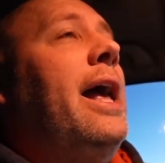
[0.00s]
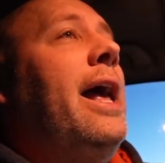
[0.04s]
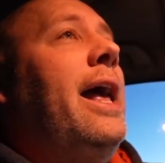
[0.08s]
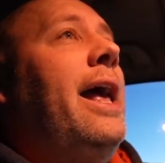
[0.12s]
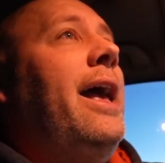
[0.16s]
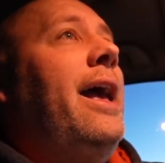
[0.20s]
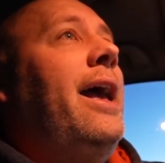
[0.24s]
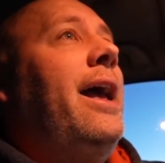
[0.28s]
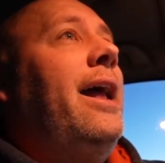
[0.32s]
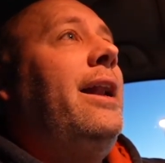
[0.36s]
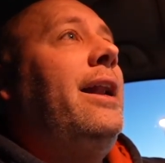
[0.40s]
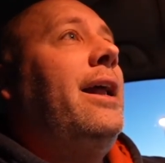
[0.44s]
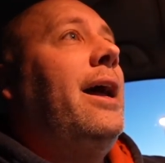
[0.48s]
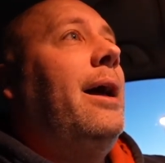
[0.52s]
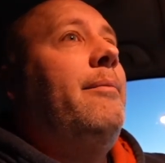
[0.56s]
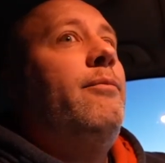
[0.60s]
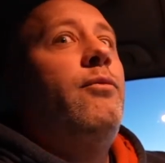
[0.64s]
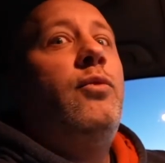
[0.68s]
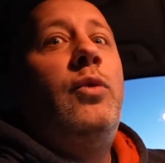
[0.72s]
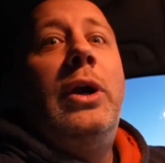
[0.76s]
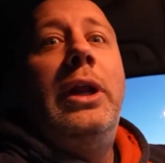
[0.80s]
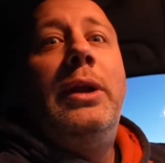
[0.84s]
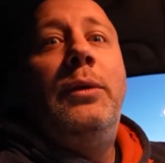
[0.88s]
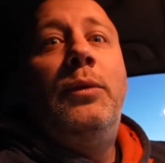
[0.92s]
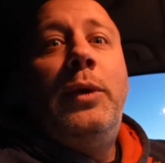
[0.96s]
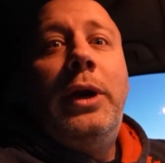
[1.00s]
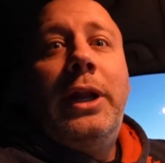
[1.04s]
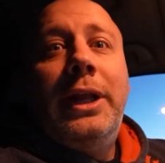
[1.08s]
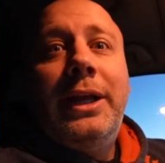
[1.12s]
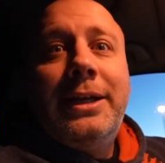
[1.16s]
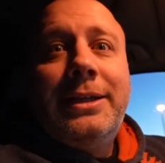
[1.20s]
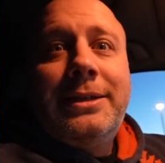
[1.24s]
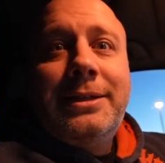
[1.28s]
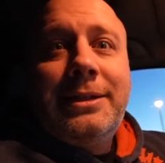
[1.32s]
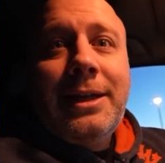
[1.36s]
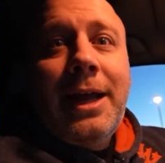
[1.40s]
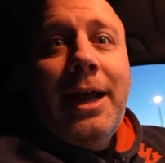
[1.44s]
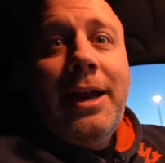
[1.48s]
And I'm really, really
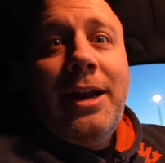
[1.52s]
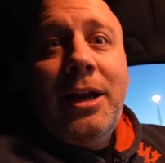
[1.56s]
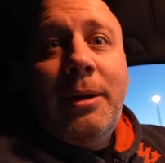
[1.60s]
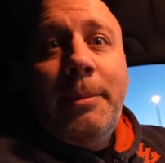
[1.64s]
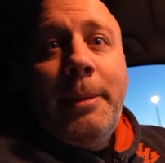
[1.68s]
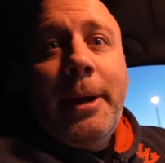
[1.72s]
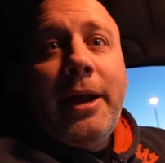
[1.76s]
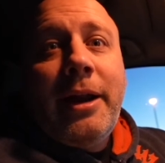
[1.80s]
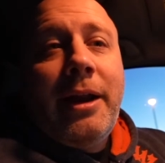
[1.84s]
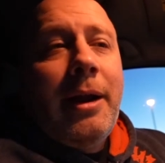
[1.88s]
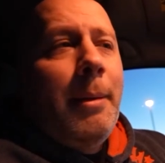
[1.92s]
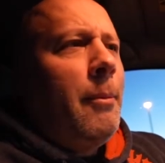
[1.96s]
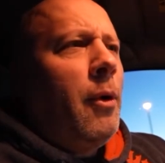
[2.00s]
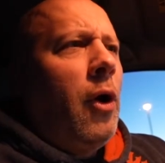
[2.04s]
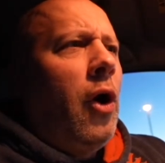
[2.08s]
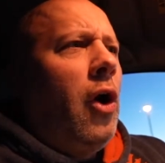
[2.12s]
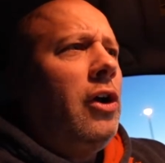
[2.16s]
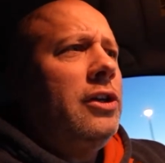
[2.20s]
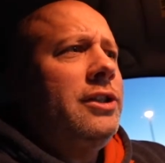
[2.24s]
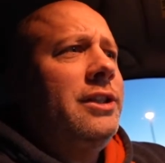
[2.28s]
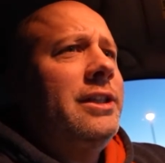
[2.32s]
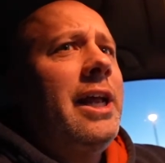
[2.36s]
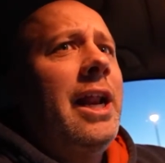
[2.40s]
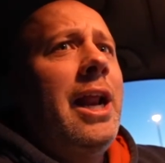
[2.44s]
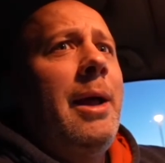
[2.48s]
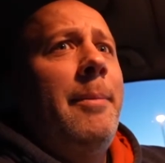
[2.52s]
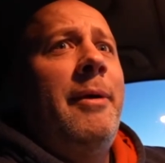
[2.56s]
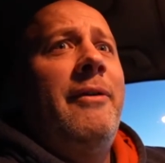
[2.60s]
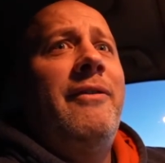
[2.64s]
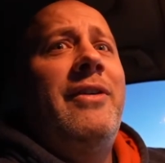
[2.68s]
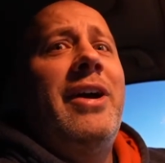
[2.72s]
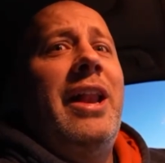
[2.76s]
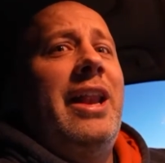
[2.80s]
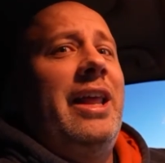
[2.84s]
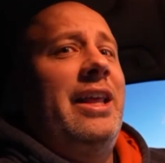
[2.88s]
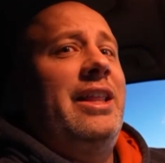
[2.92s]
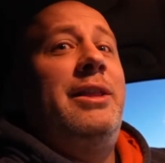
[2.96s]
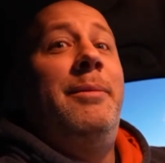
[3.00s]
excited about it. I'm all set up. I've
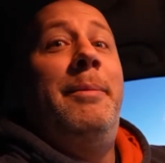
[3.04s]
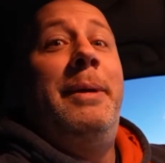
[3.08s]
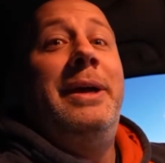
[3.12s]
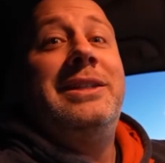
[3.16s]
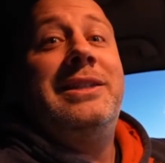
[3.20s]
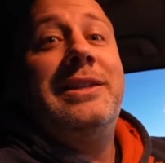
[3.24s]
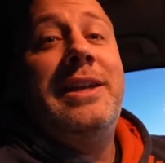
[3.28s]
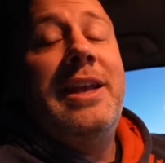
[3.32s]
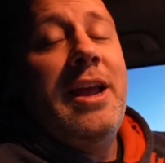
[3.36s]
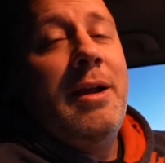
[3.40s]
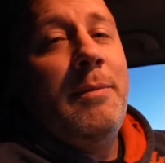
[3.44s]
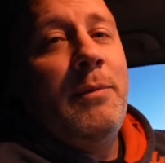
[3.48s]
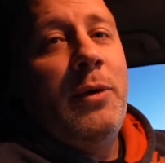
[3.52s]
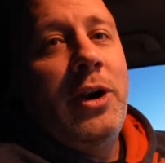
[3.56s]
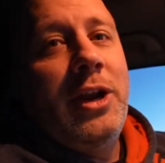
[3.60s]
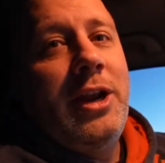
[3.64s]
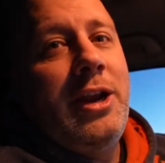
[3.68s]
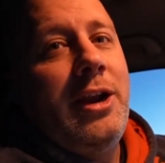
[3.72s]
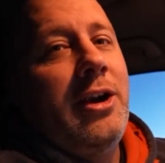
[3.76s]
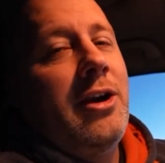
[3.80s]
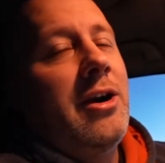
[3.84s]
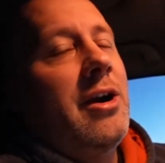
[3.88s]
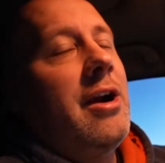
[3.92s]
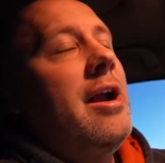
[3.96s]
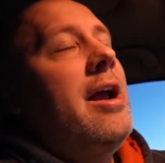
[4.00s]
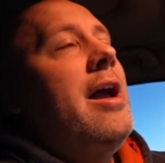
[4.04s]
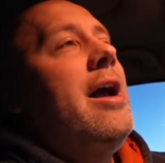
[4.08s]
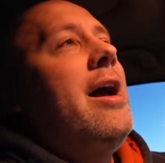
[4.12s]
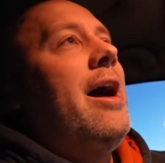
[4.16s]
got like the best camera gear.